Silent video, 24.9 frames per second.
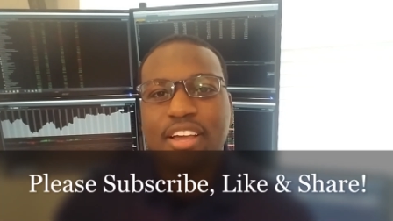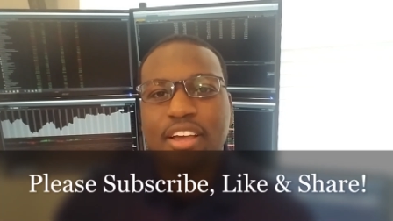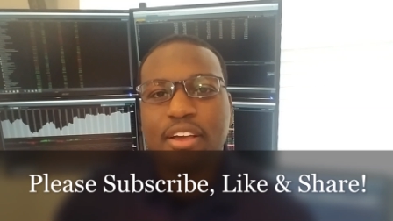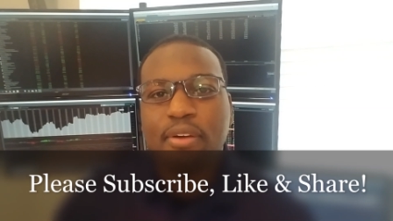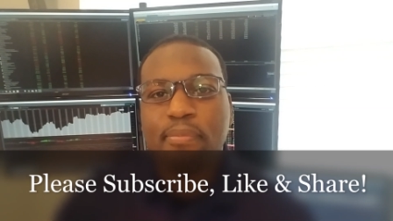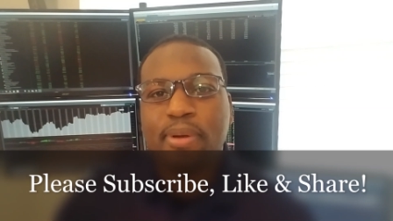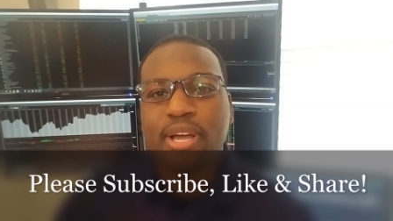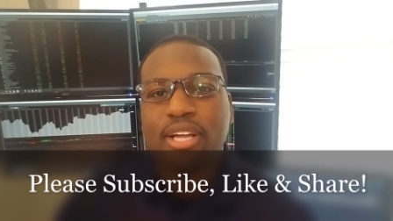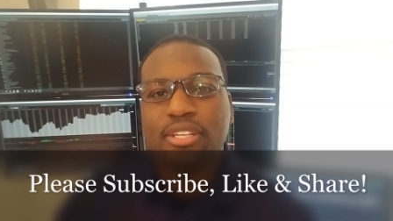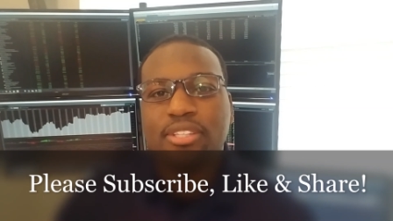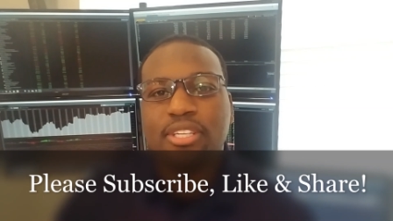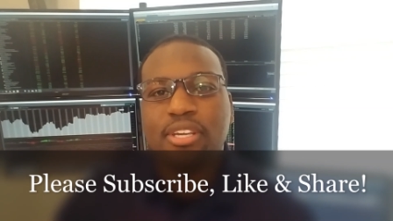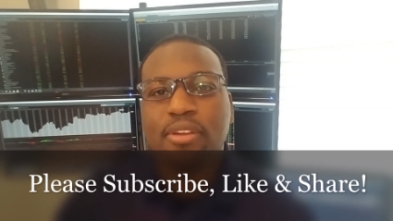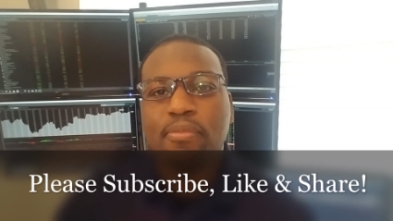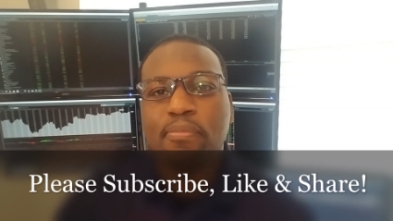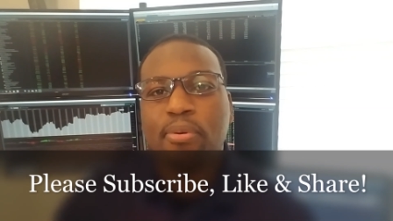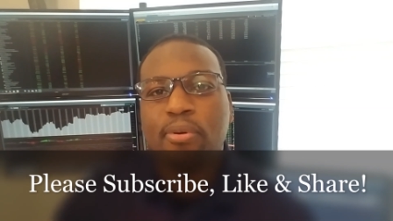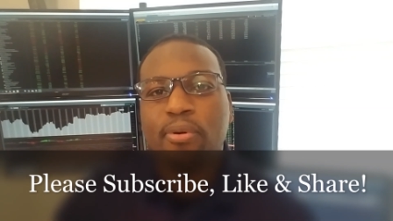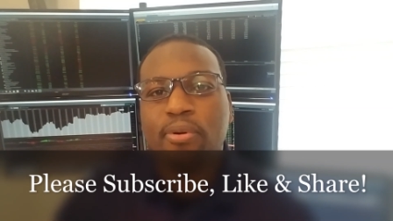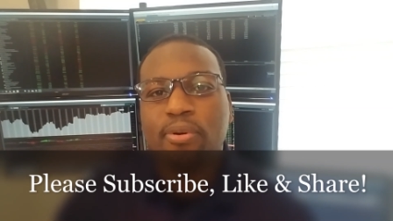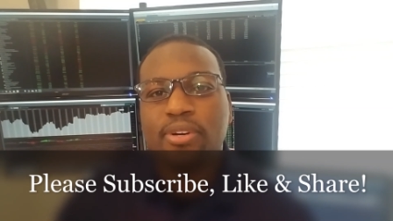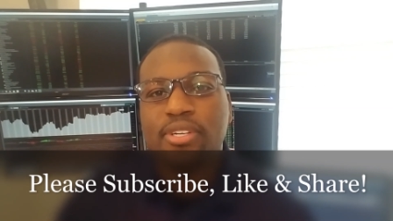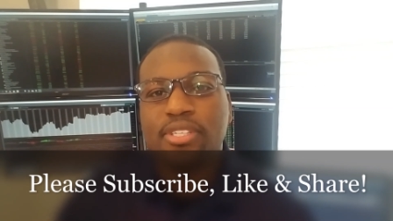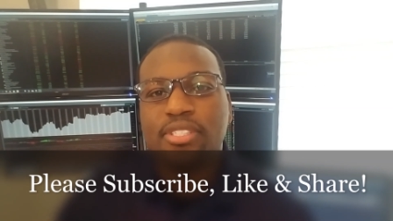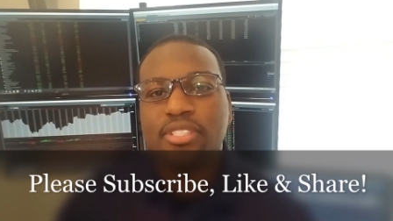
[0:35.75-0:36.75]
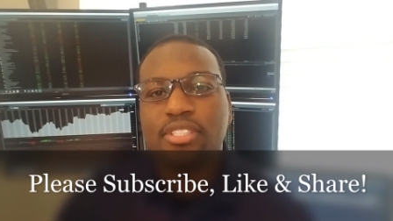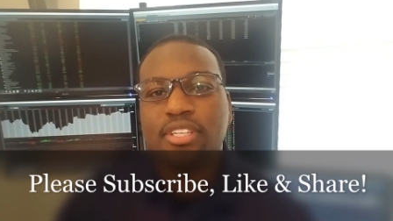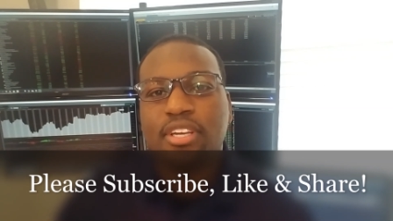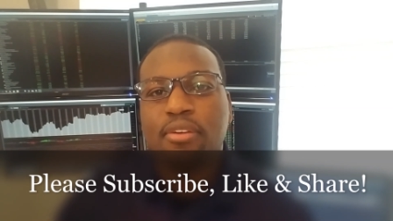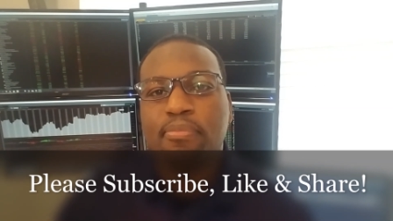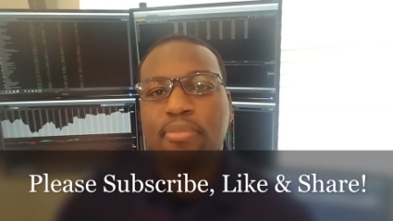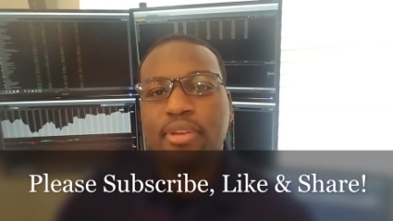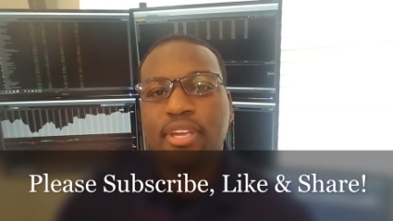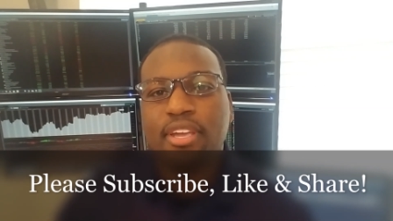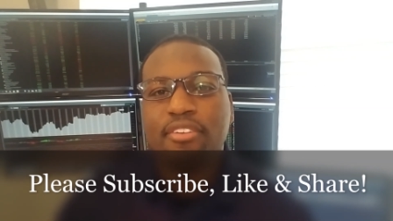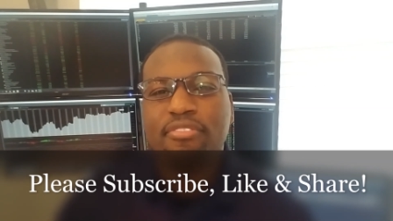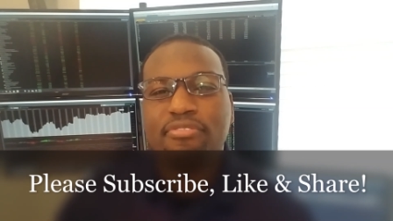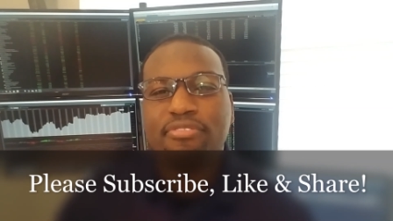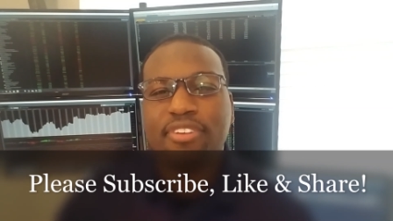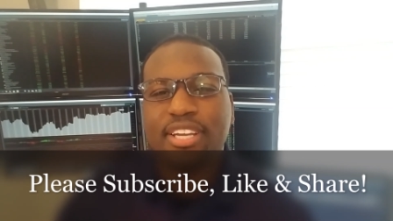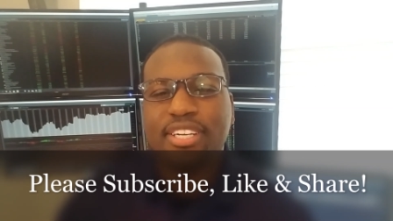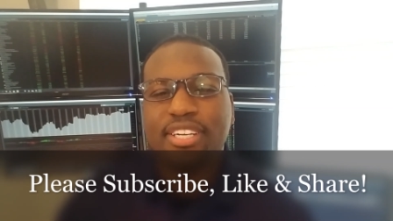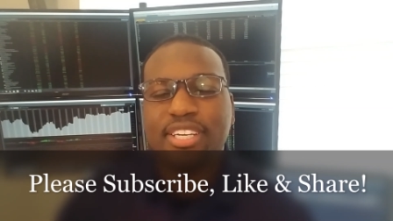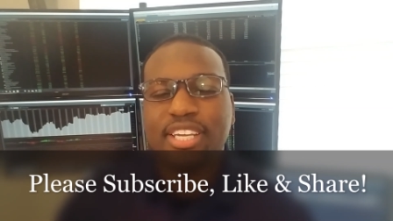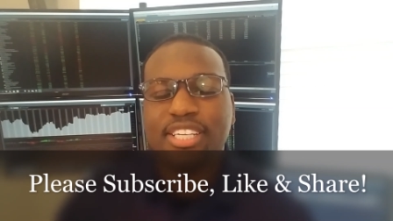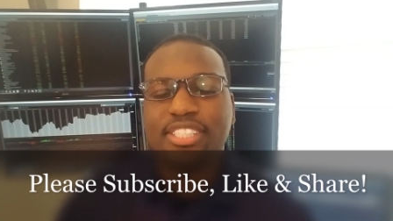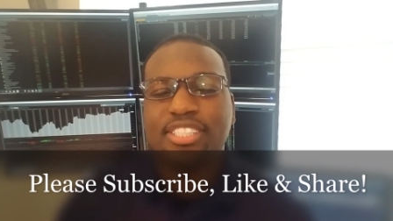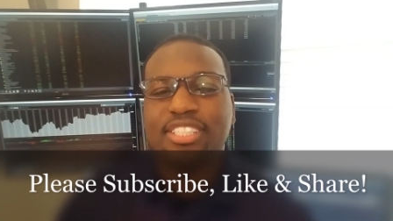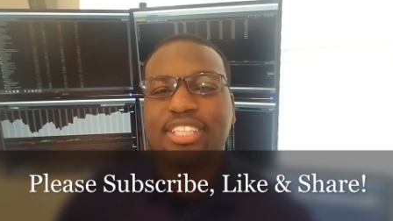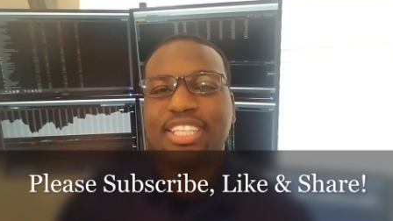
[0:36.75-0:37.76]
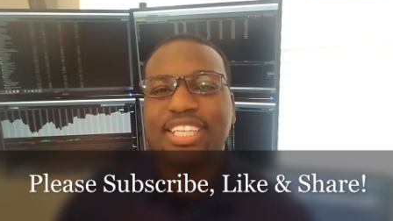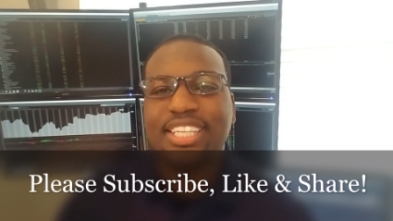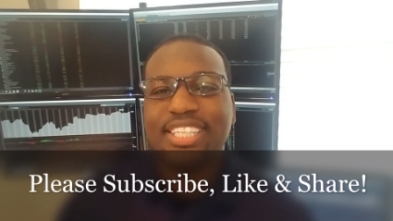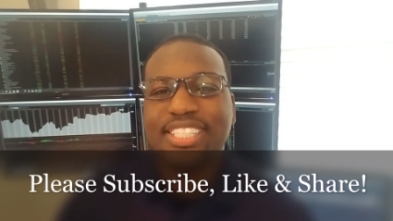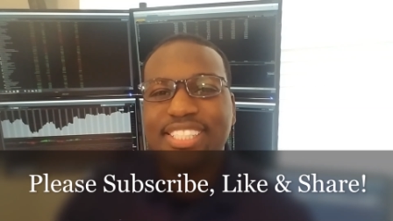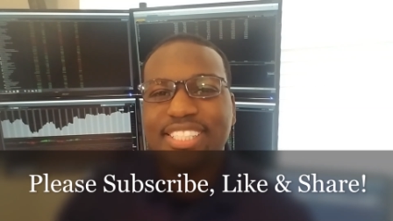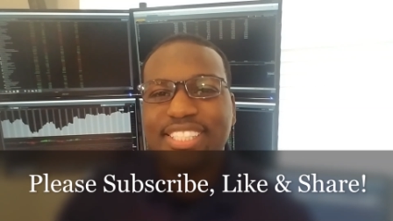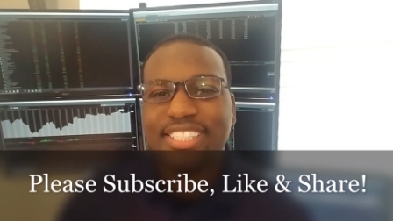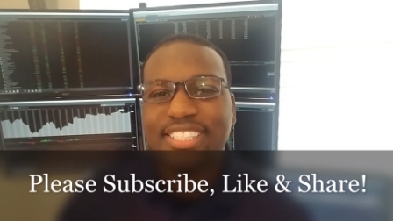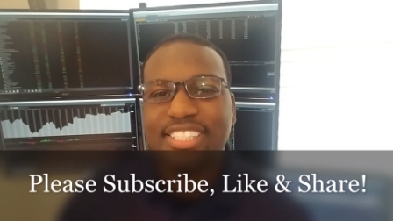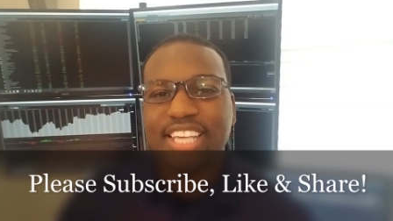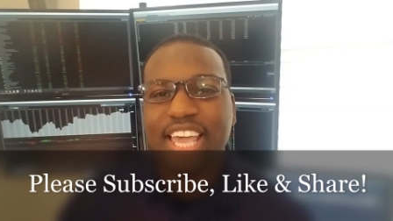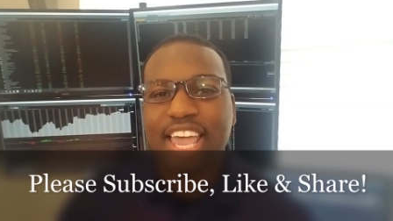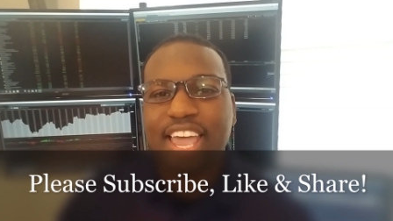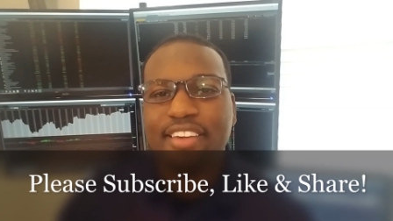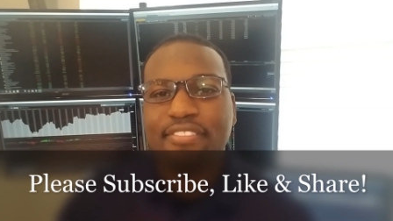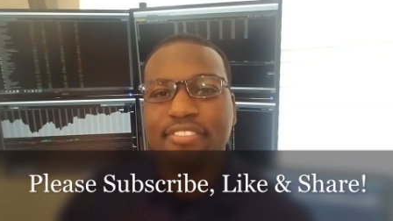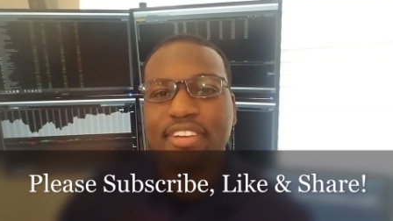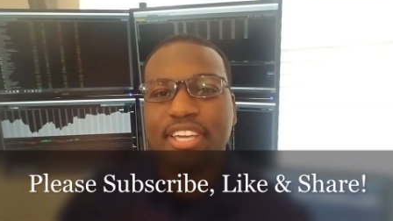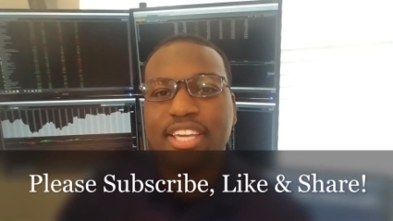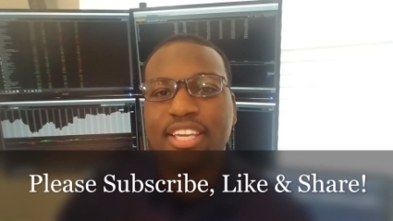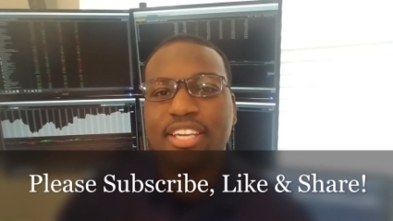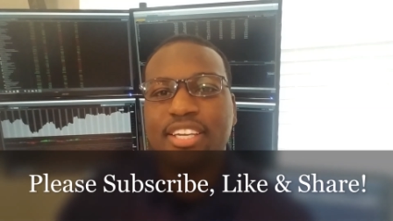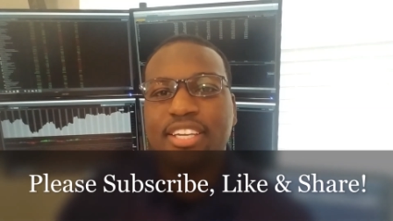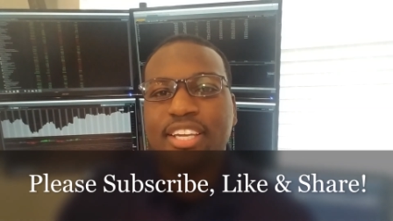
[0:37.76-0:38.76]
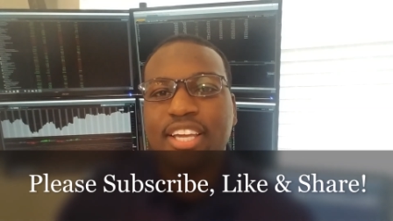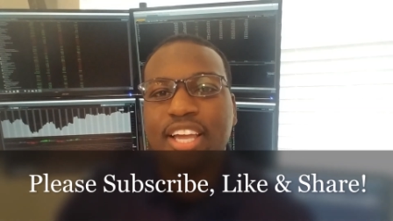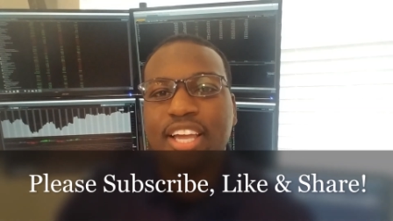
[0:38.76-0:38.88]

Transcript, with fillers: about the importance of being financially savvy.